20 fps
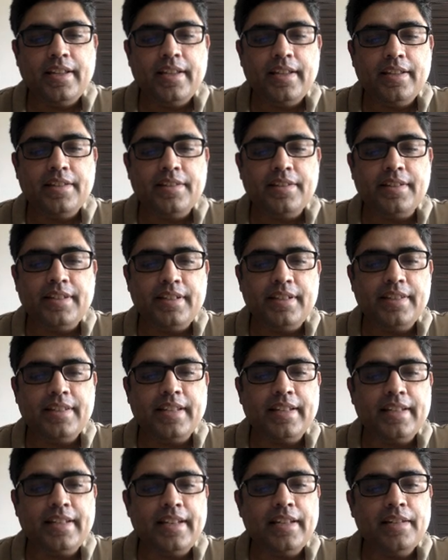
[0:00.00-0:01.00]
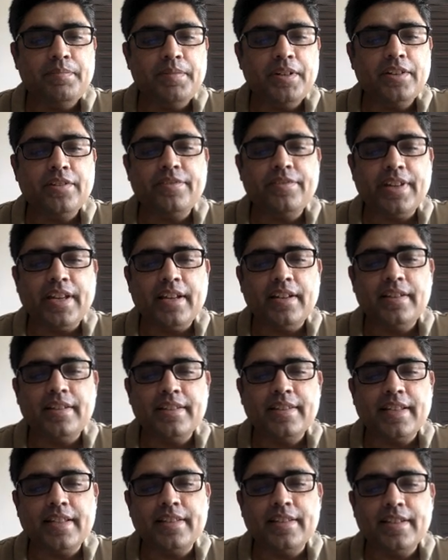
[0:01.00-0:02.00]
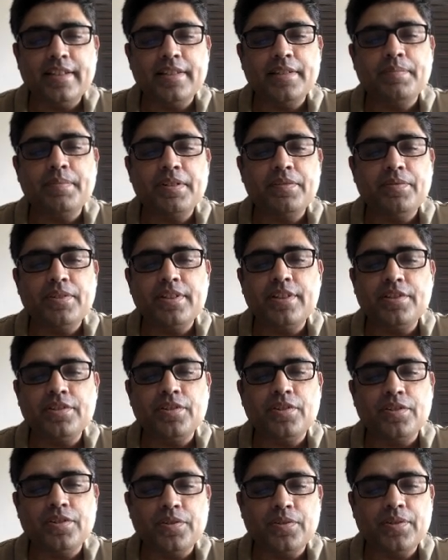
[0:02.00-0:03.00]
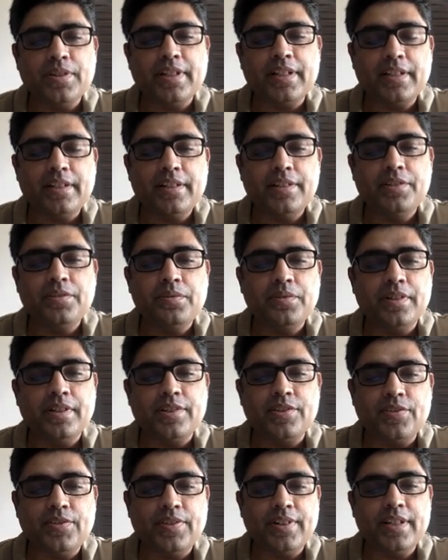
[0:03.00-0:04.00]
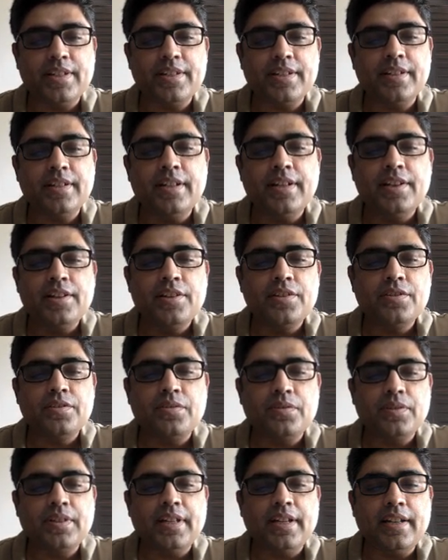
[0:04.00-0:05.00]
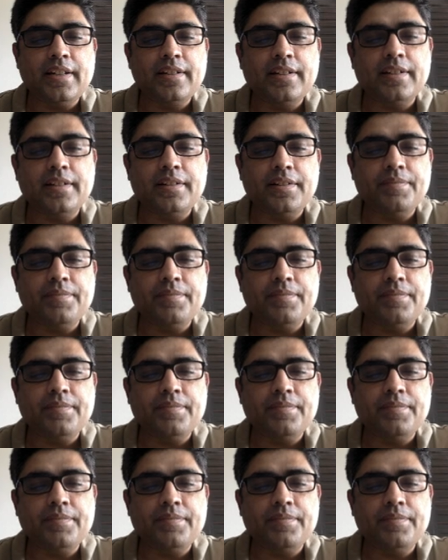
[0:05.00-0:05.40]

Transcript: There is an element of analysis adjustment which is also taken into consideration, so that